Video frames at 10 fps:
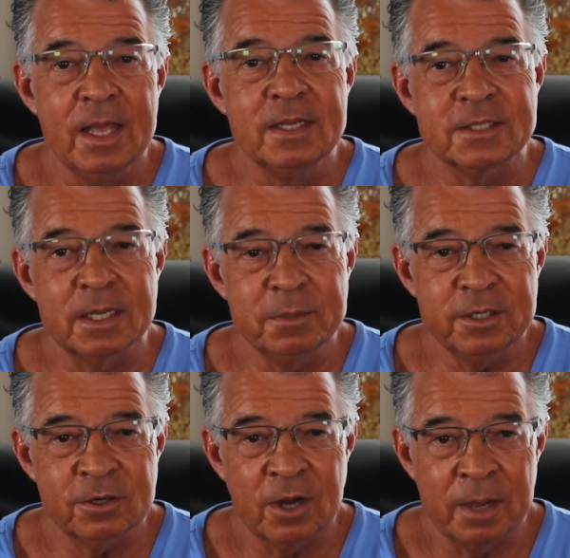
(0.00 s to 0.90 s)
Some
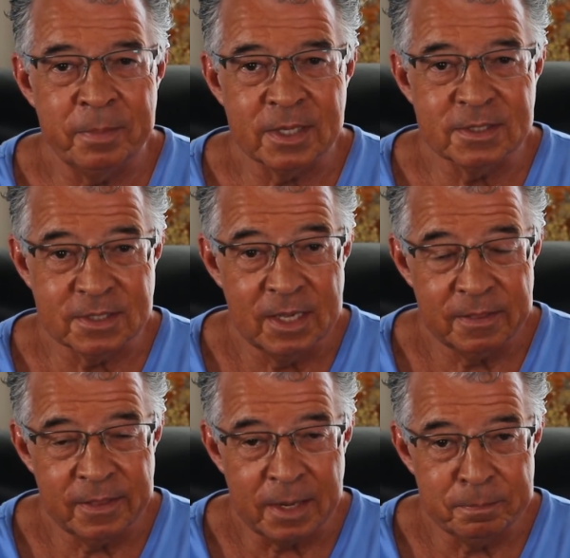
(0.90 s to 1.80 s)
nootropics
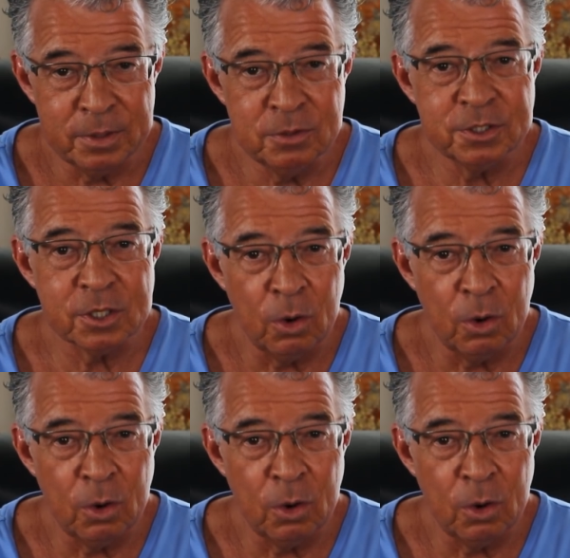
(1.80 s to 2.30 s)
that boost